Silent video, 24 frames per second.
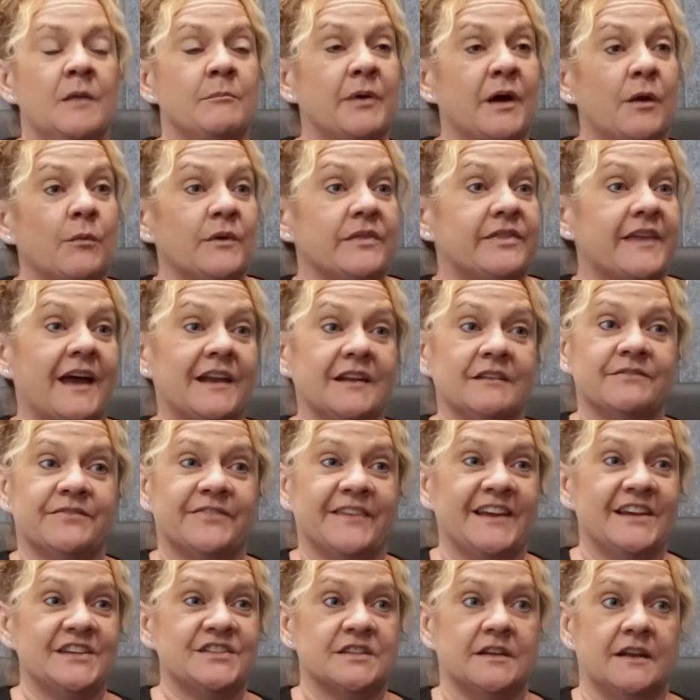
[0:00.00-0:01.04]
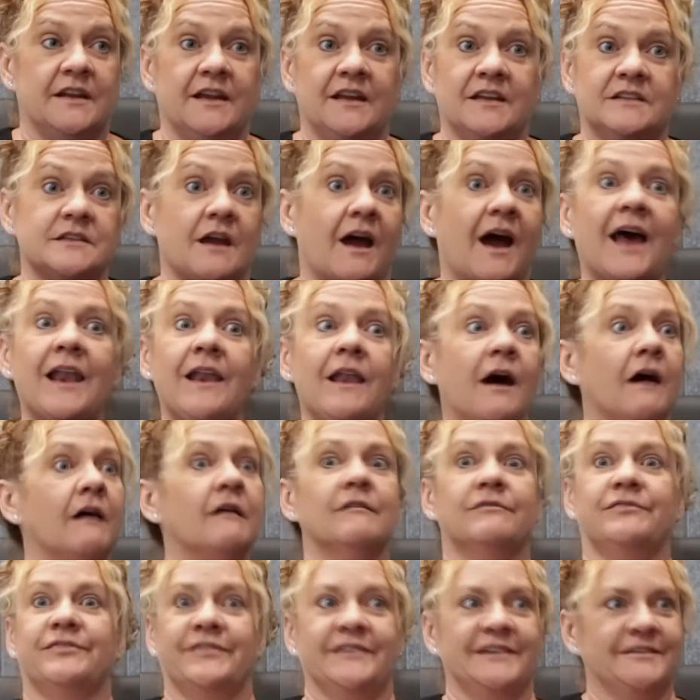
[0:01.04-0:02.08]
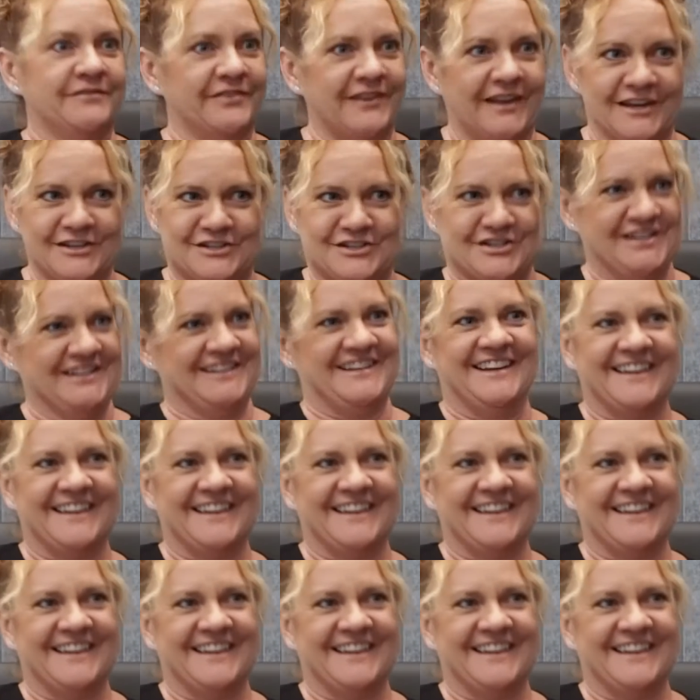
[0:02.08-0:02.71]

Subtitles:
but with that inflation hedge, I love inflation.